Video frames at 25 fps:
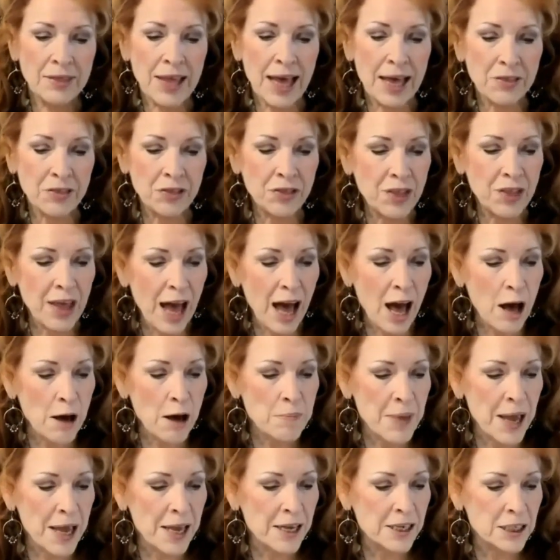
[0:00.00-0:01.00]
That
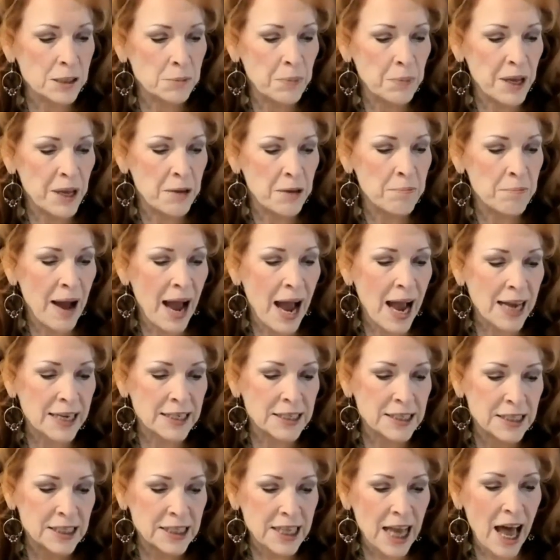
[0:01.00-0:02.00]
thou mayest be
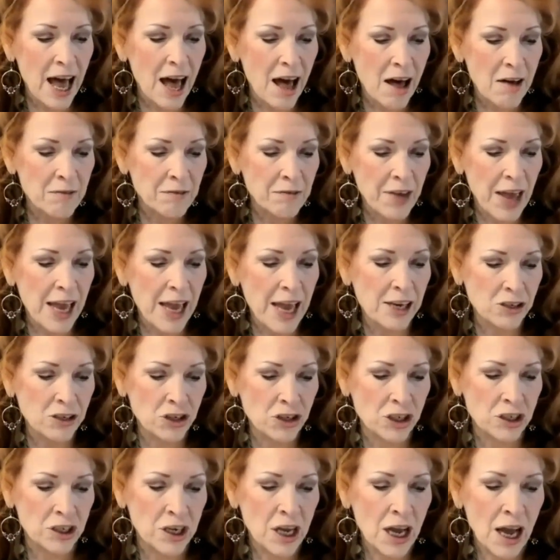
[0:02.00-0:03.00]
my
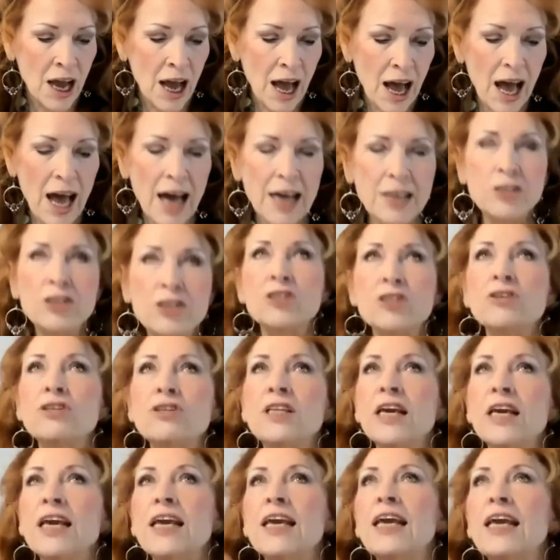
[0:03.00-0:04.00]
salvation
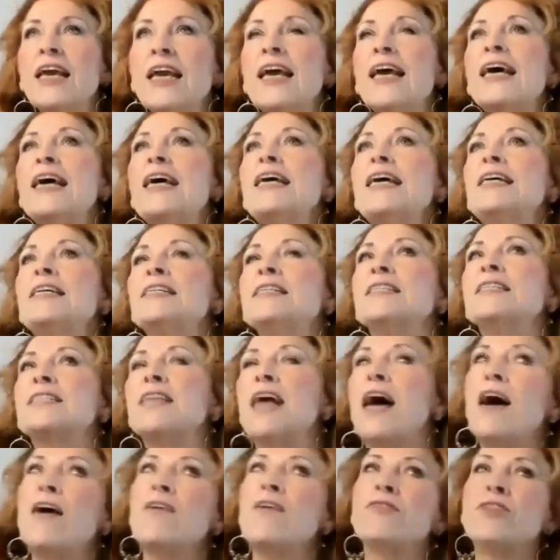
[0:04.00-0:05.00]
unto the
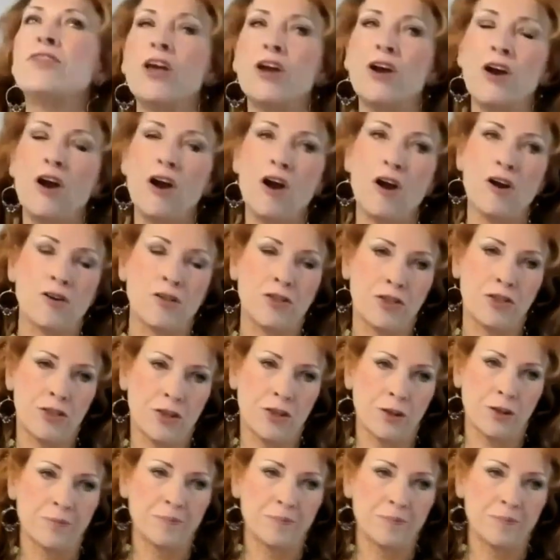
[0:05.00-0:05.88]
ends of the earth.